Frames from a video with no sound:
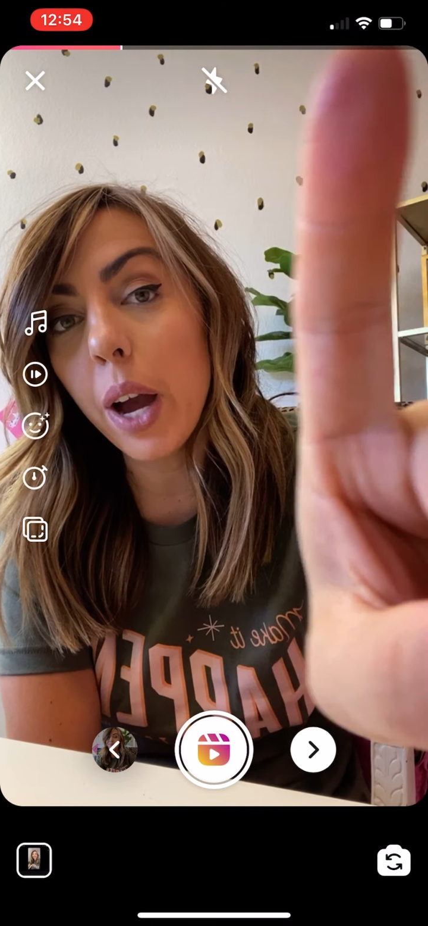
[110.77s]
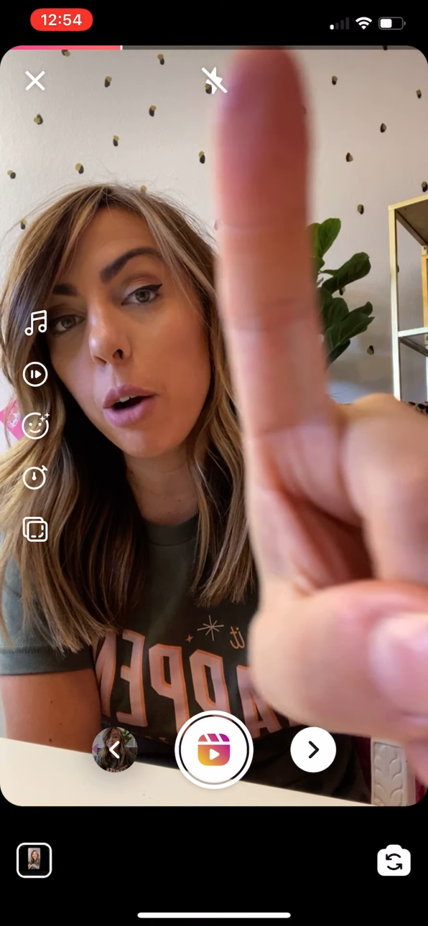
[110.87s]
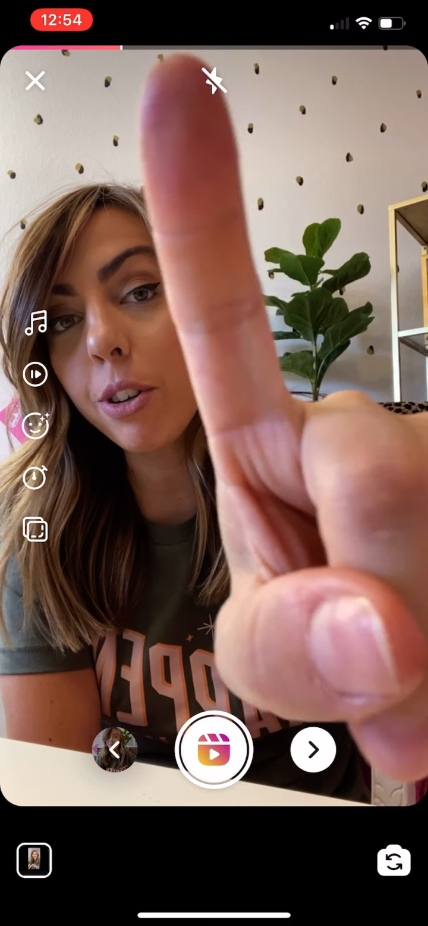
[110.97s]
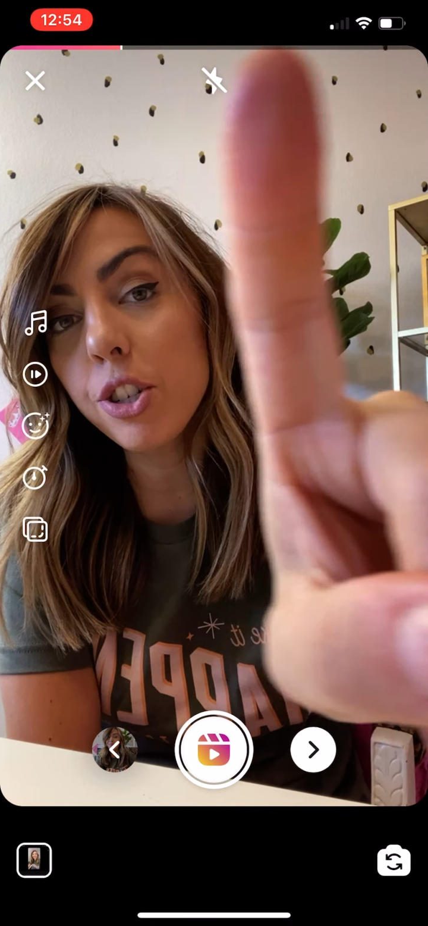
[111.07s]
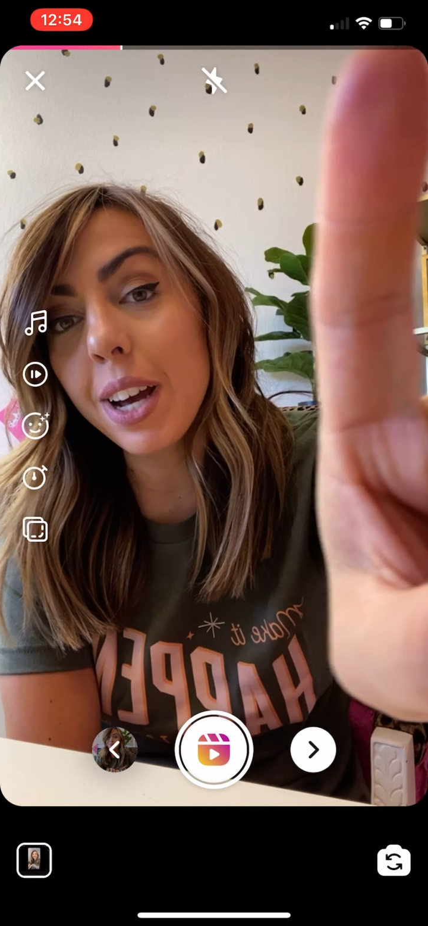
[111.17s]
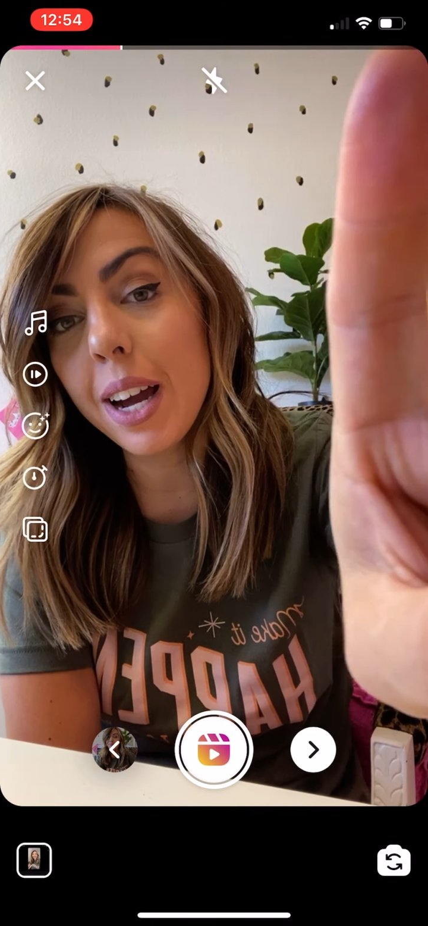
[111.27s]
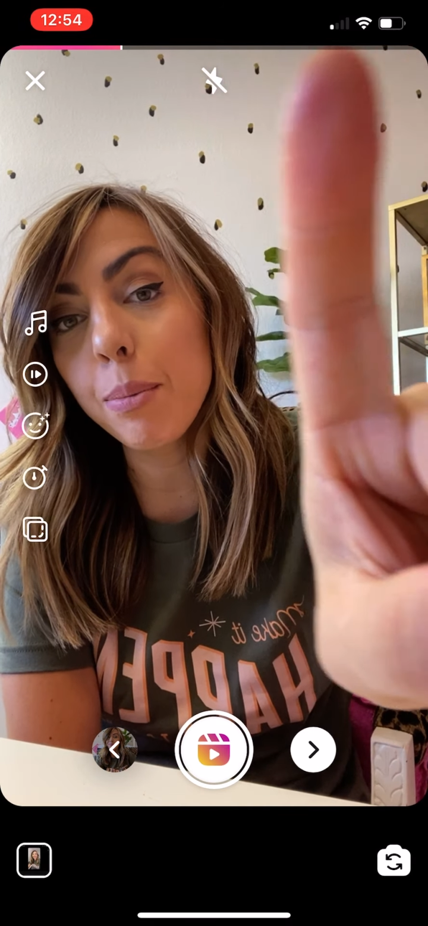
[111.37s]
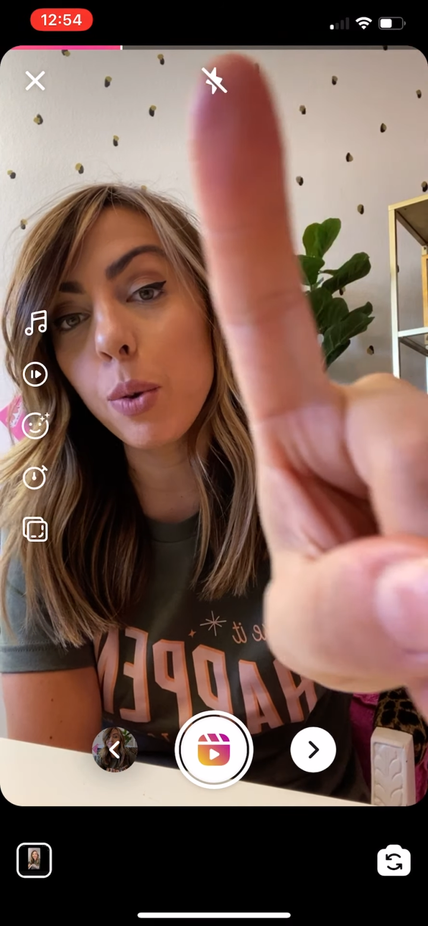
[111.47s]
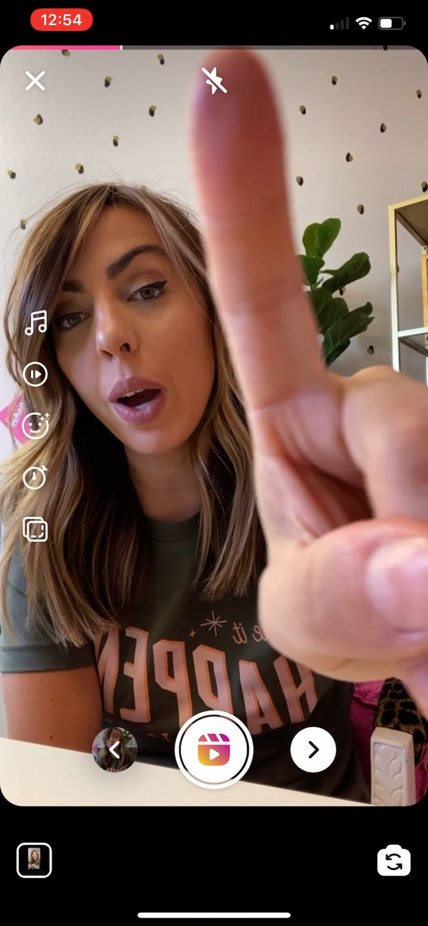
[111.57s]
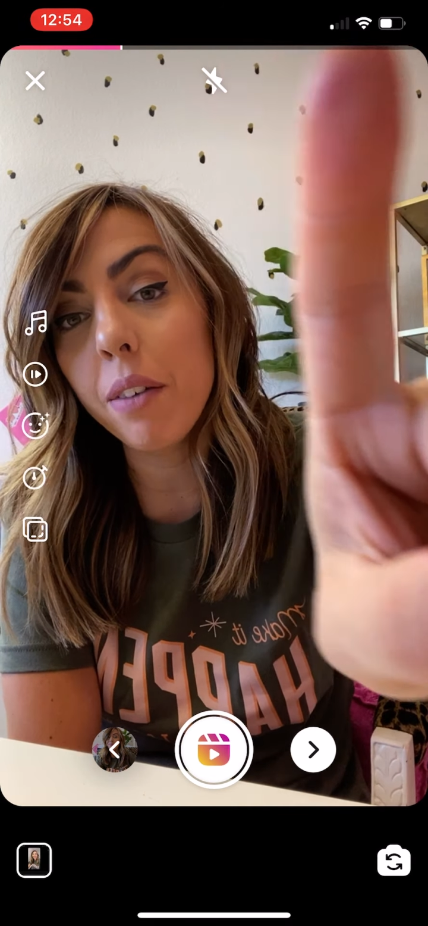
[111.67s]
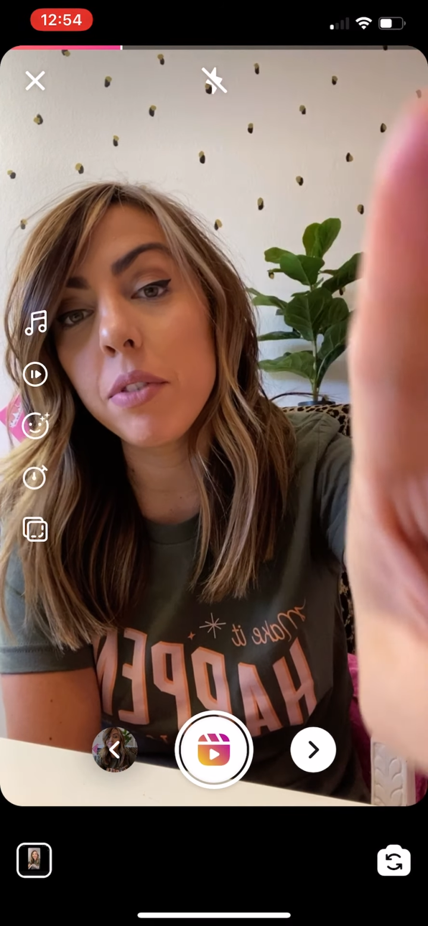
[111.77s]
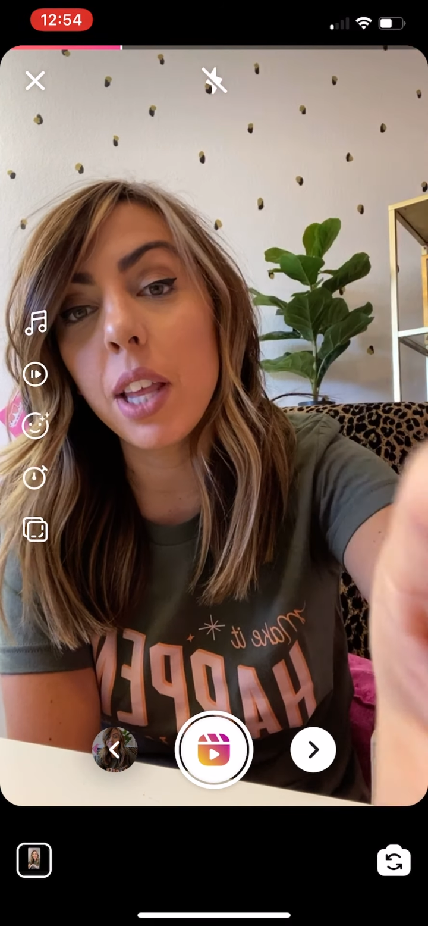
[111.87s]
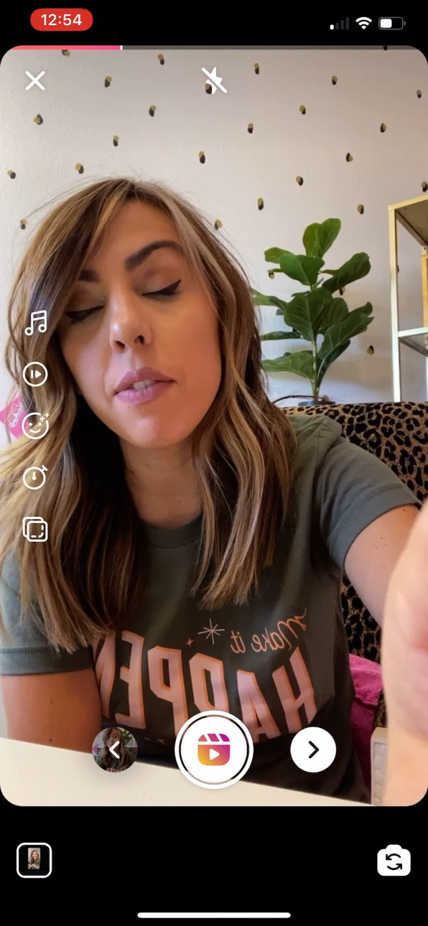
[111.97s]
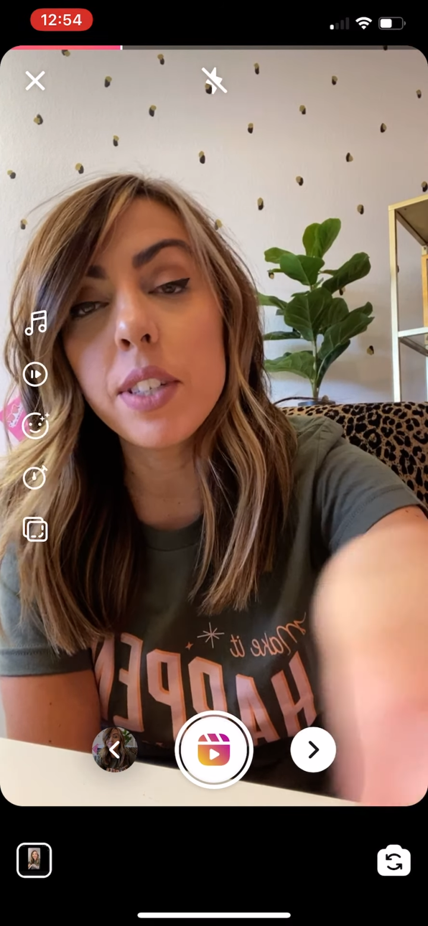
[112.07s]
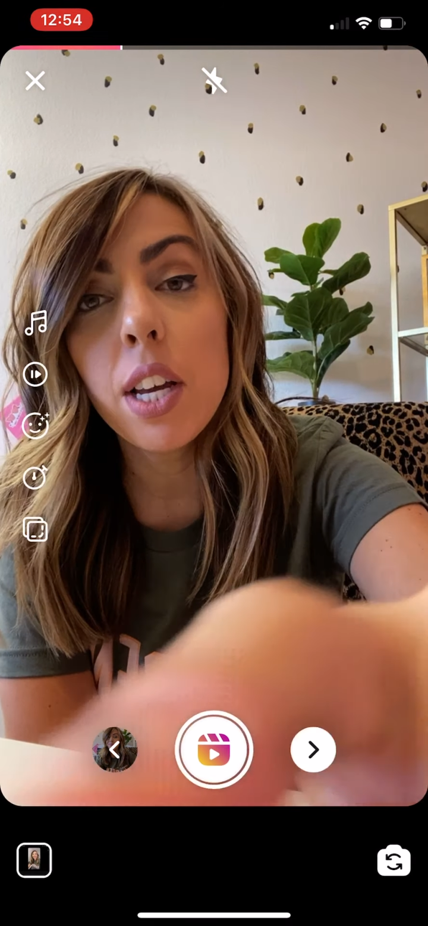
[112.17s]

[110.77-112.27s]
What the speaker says: much time you have left.